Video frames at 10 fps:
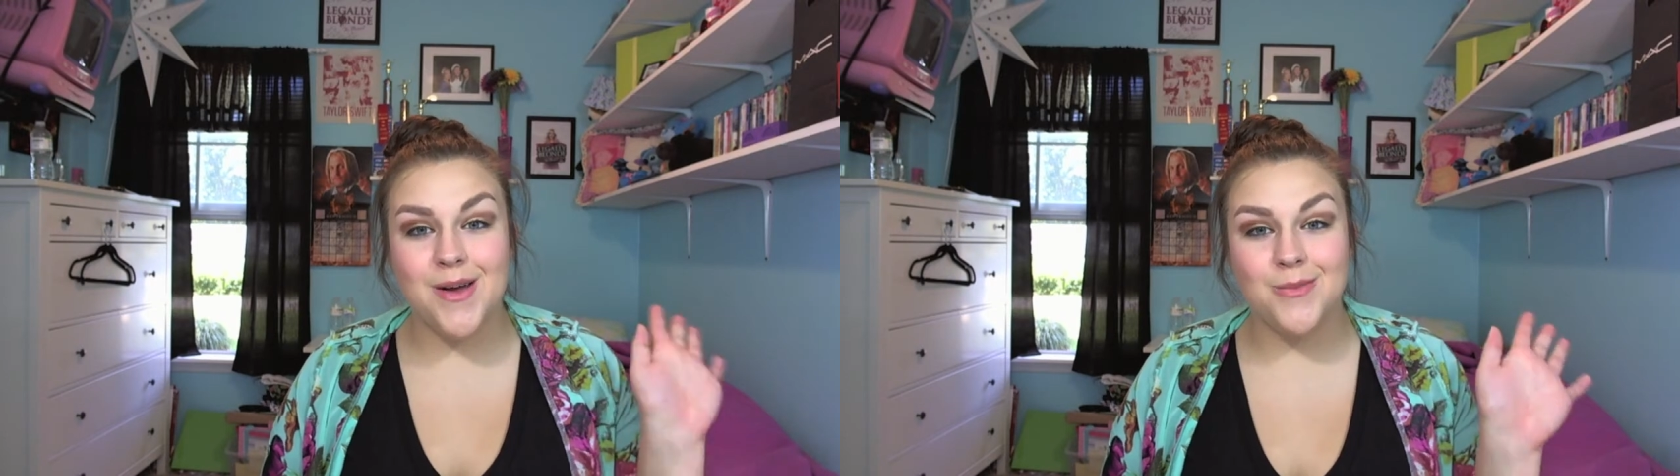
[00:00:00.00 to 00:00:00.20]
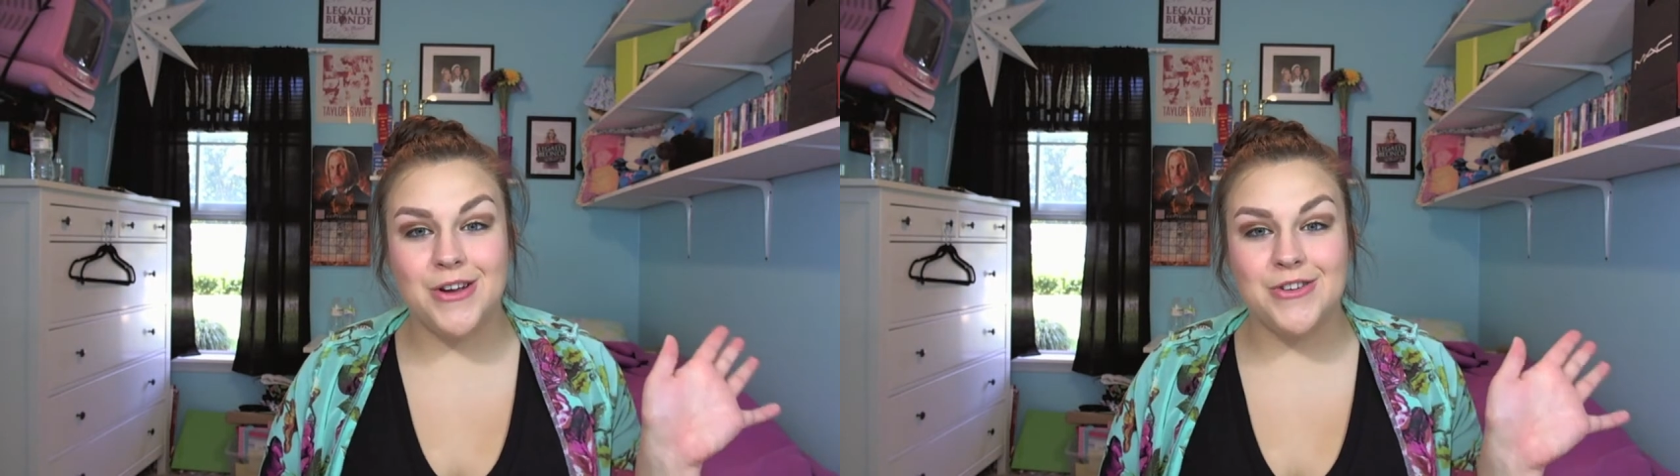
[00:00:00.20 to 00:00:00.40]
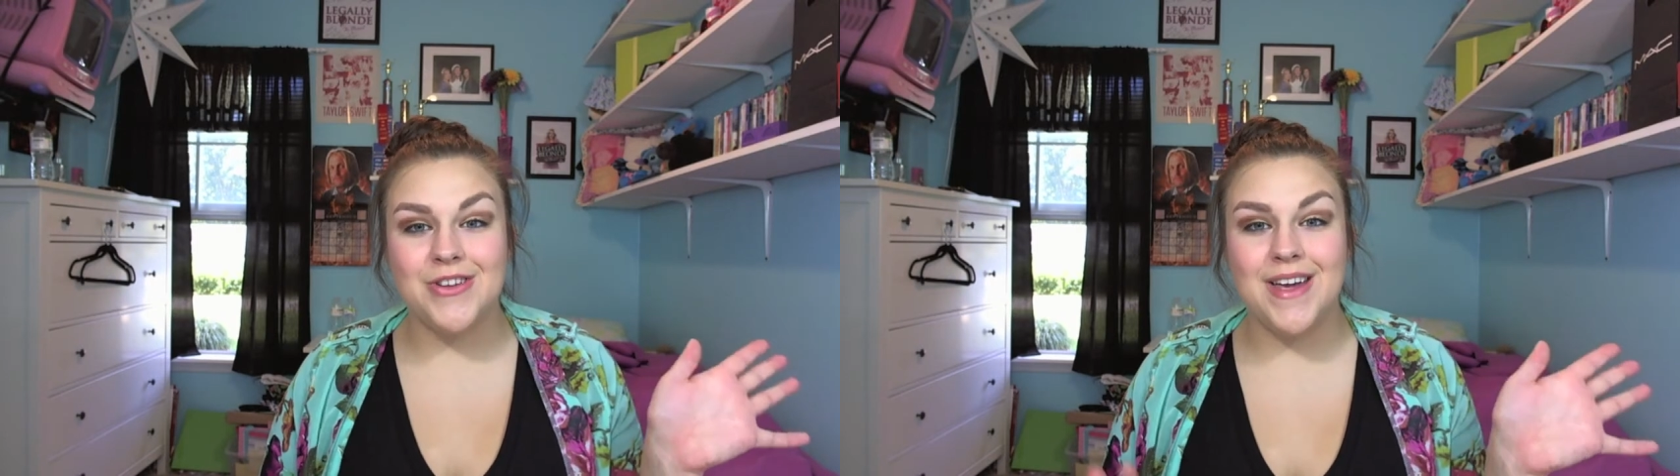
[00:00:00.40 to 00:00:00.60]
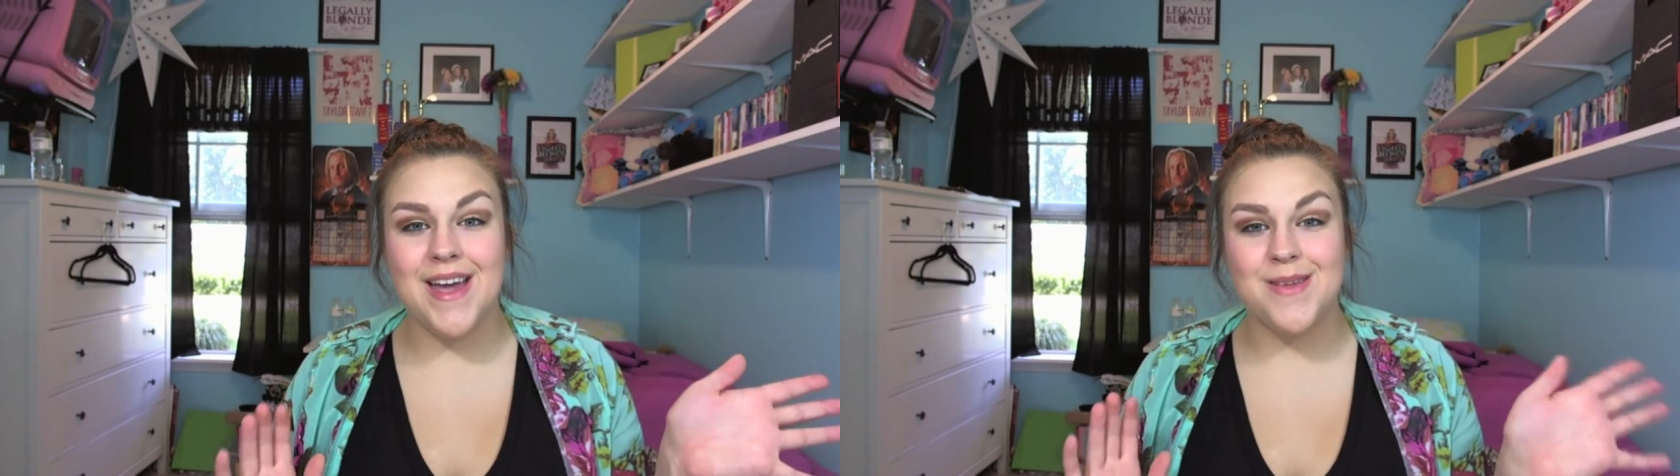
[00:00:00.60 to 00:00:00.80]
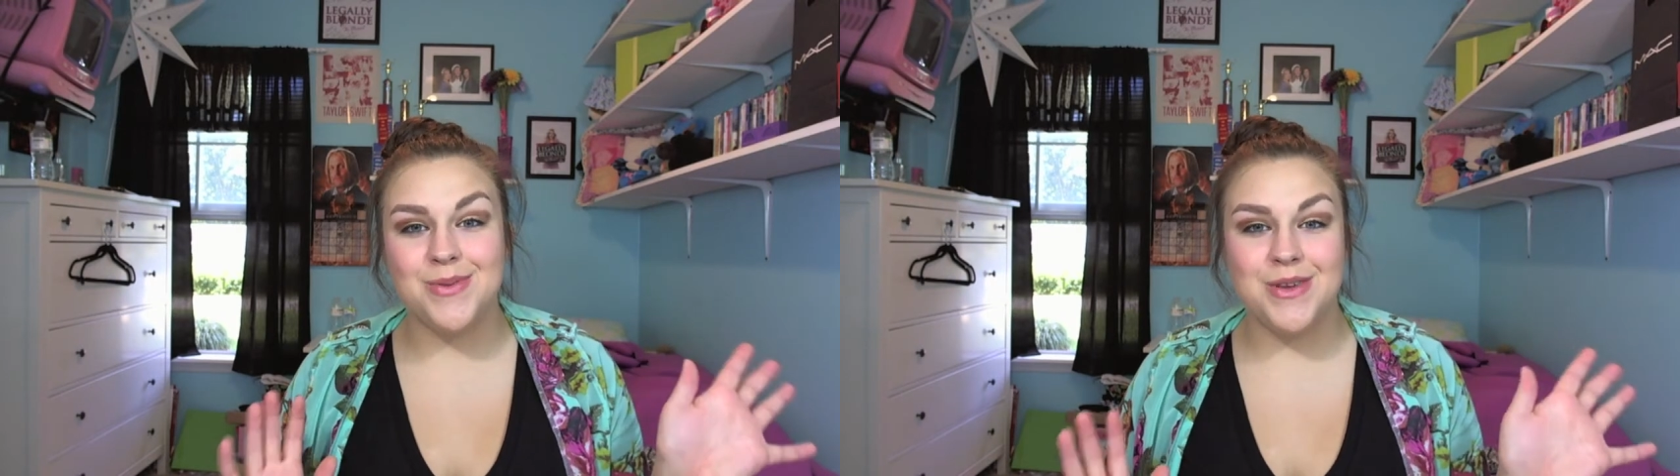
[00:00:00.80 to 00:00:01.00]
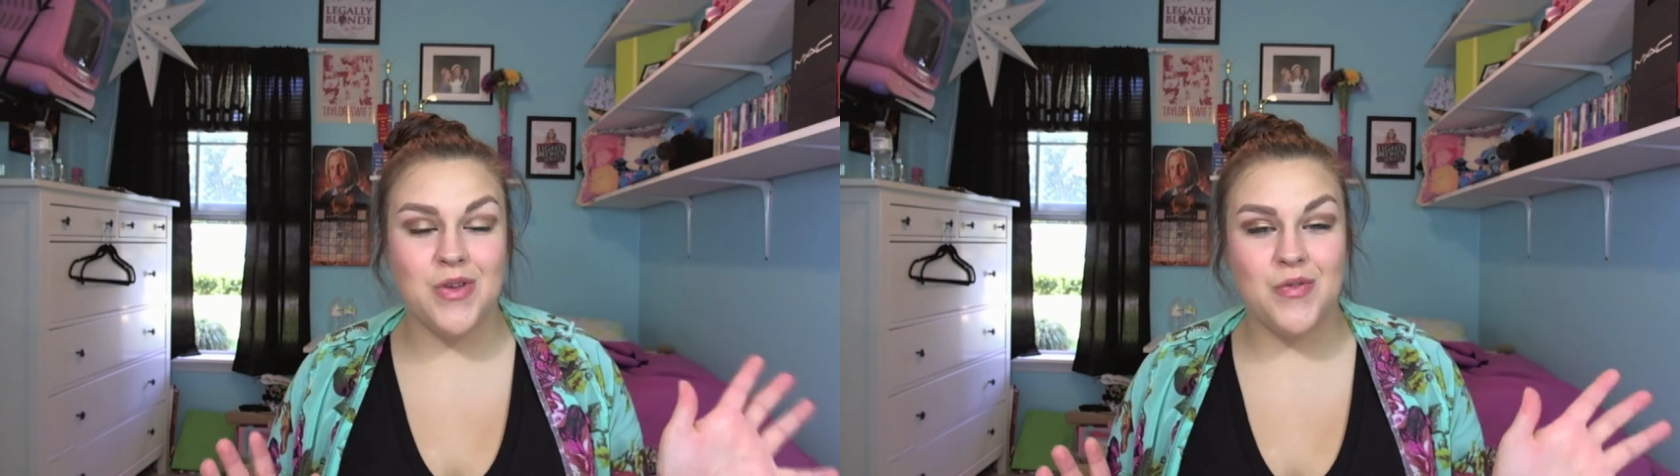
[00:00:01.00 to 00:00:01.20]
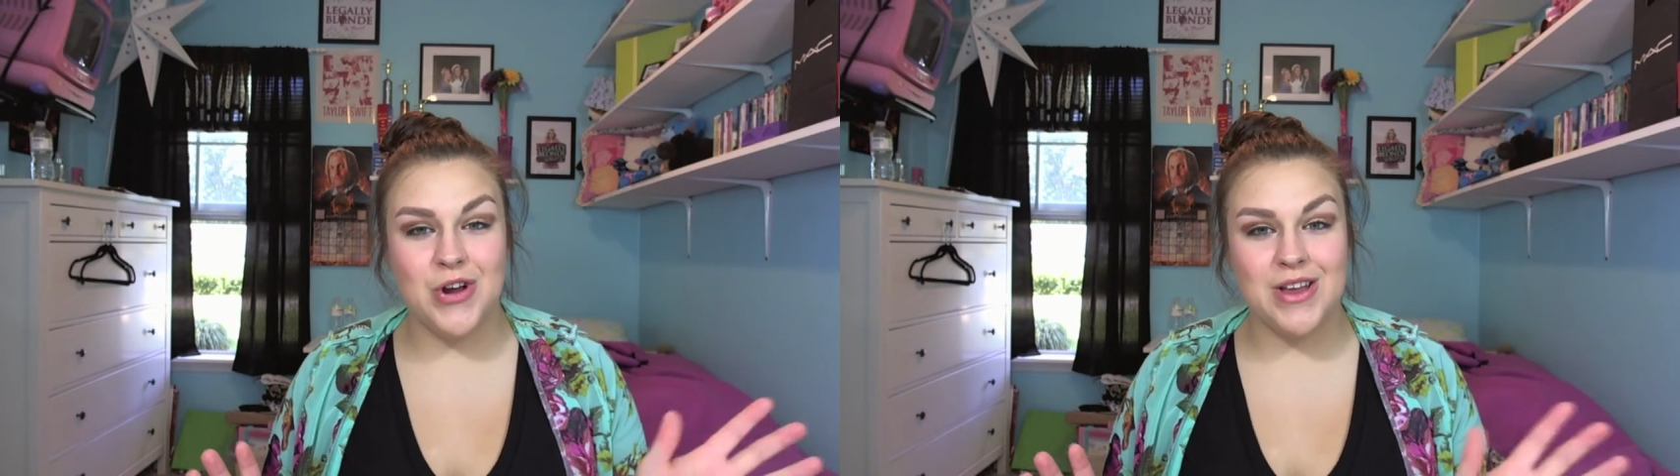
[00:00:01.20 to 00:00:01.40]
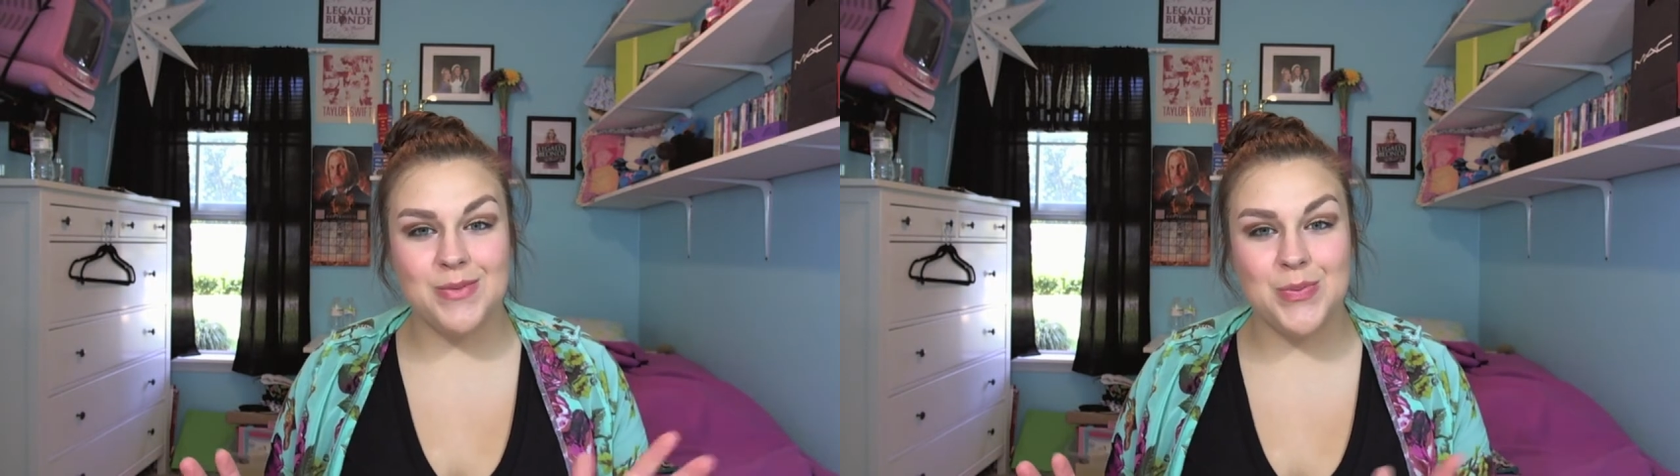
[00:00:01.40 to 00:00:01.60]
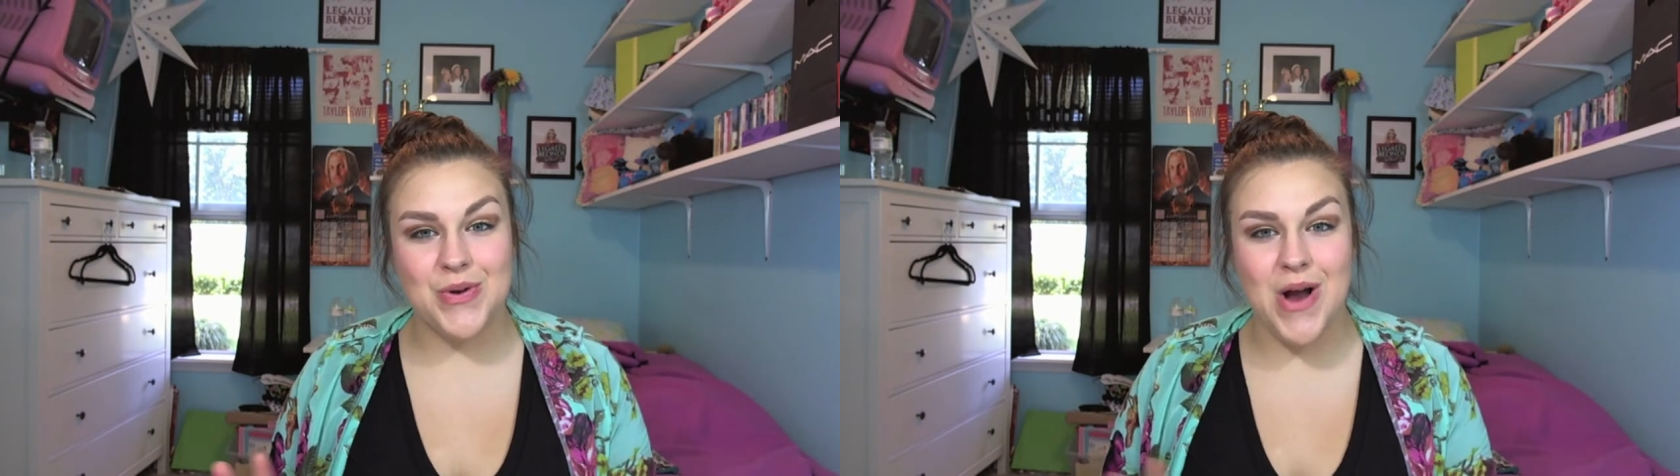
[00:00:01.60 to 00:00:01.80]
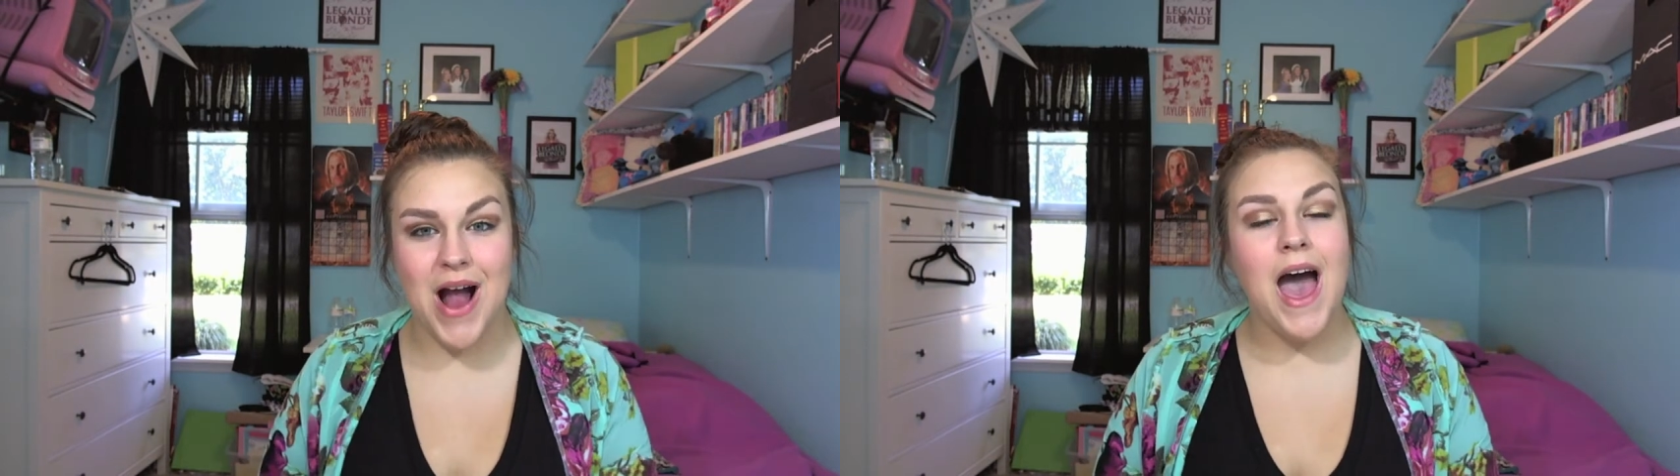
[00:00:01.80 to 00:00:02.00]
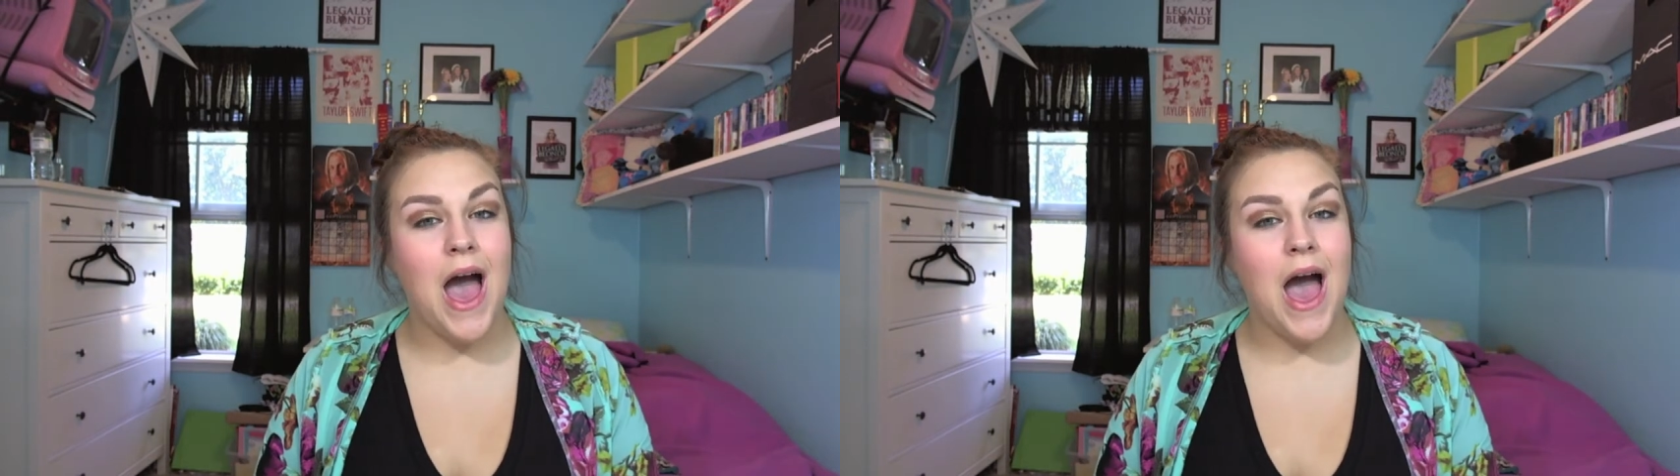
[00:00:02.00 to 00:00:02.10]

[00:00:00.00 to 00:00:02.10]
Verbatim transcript: I'm Rachel, and please feel free to subscribe.